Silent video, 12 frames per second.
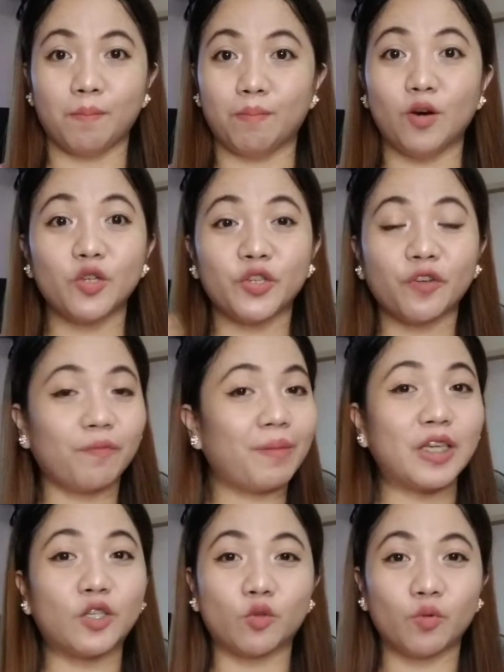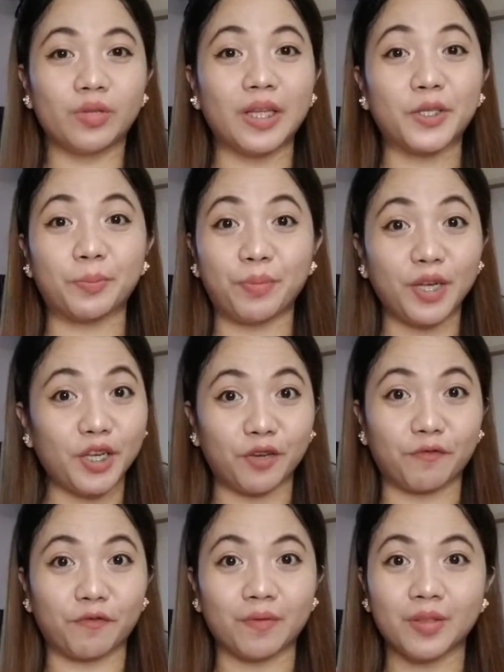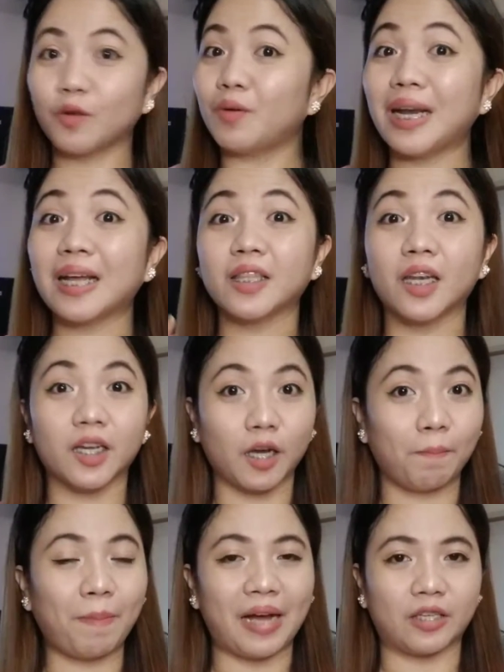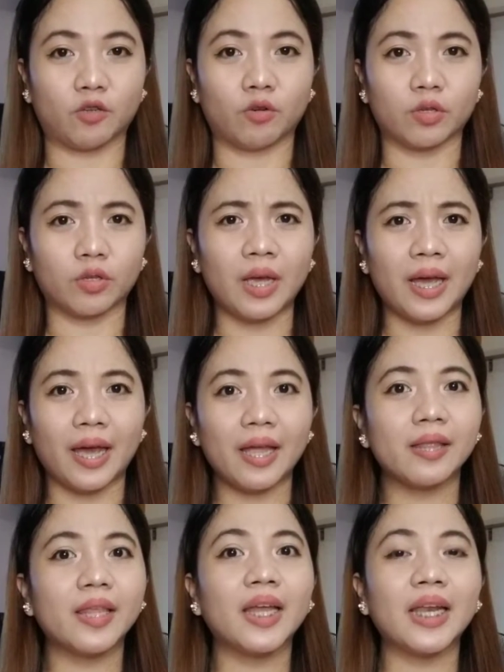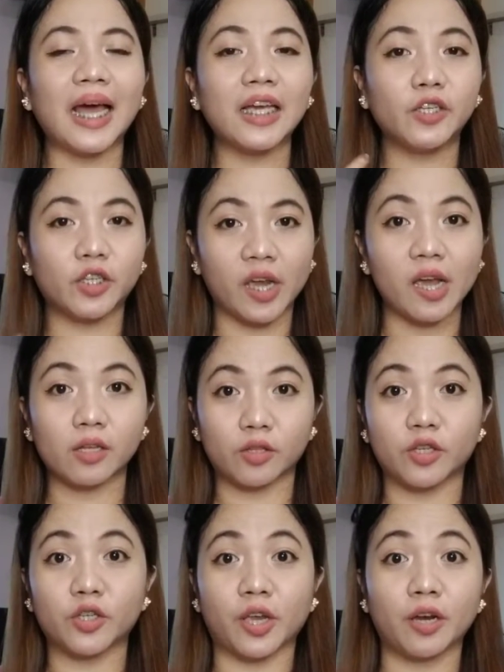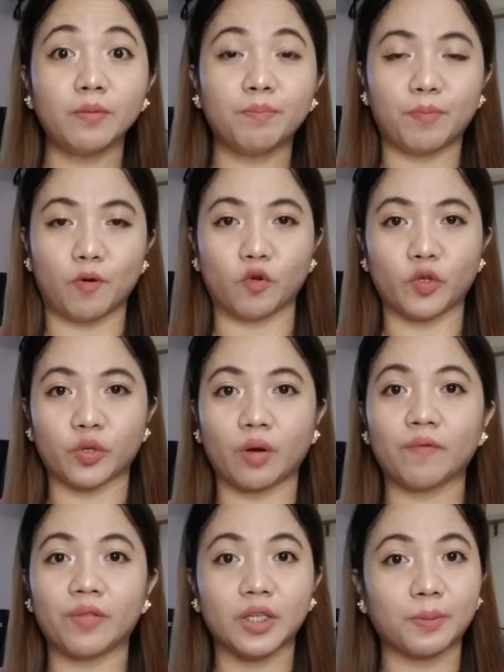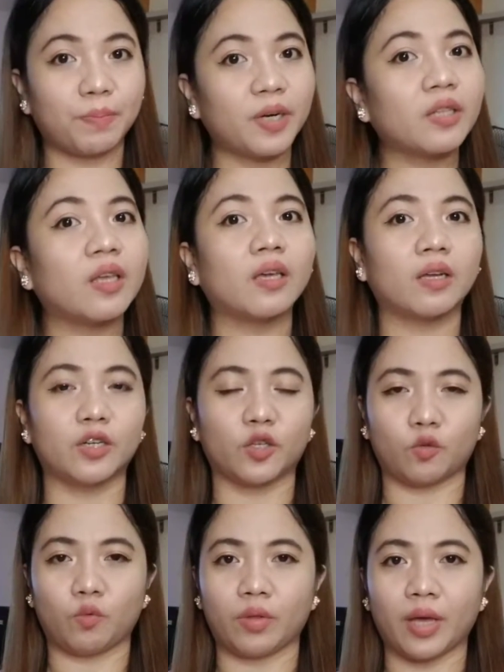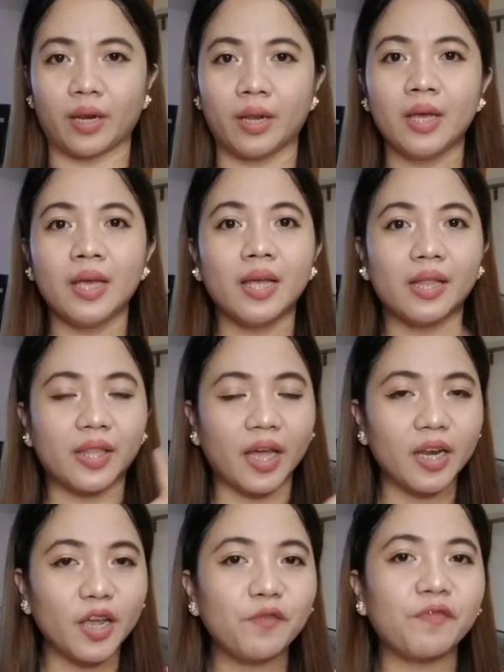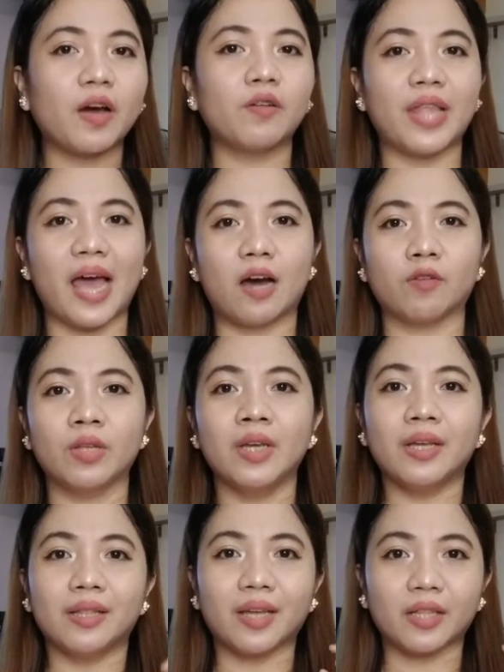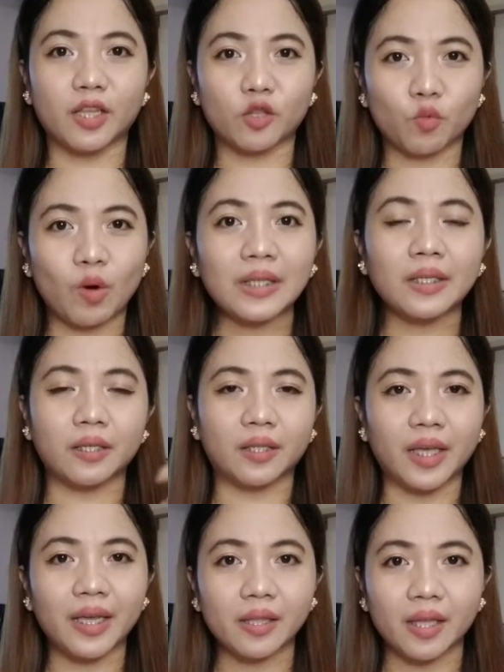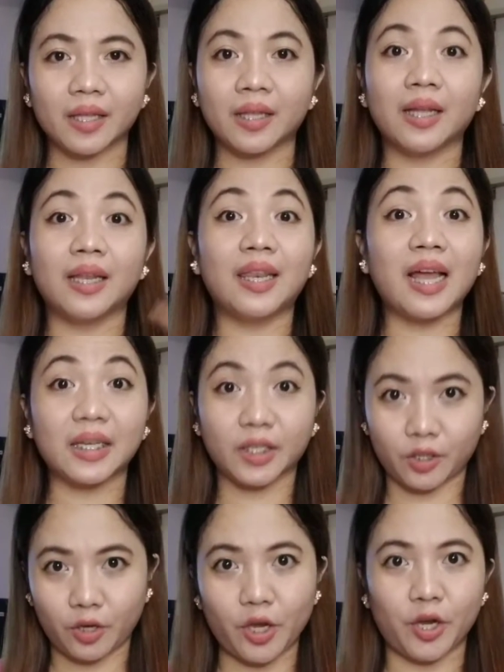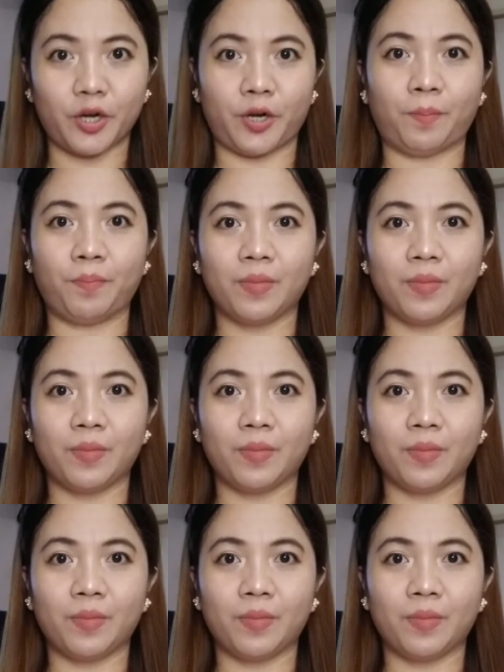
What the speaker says: Most of my students believe na wala talagang pasok. And then, I checked the shared post of this particular student. Then, I found out that it was dated last year.